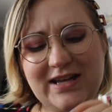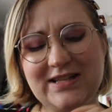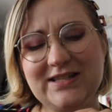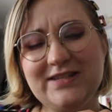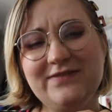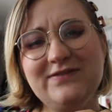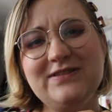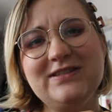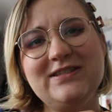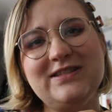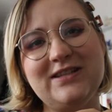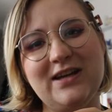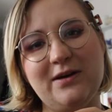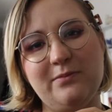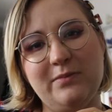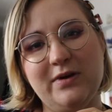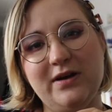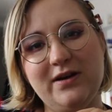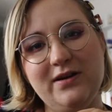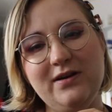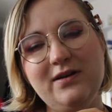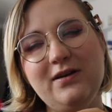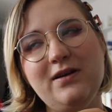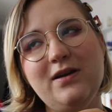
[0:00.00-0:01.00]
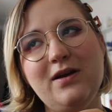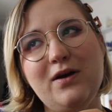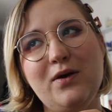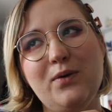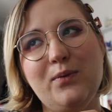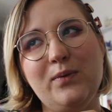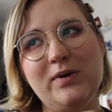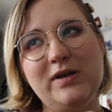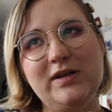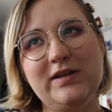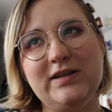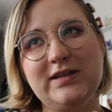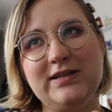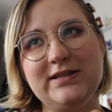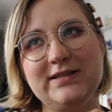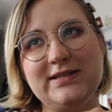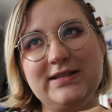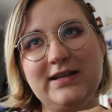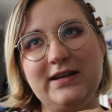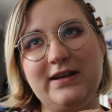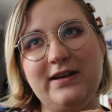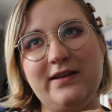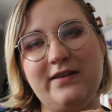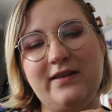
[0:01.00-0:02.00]
it's even dumber when you
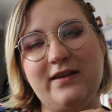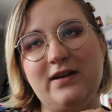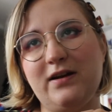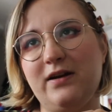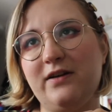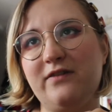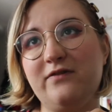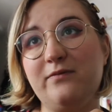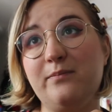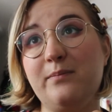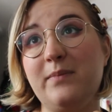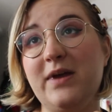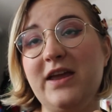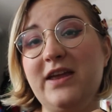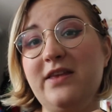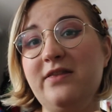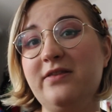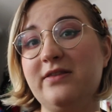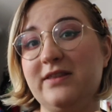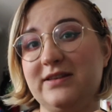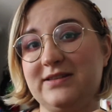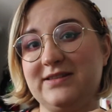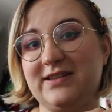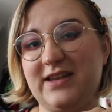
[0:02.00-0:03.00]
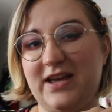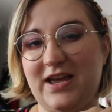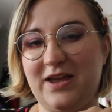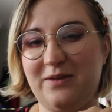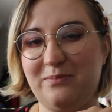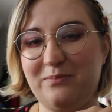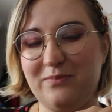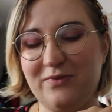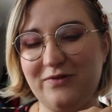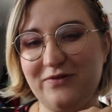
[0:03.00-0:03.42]
consider that I've made this cape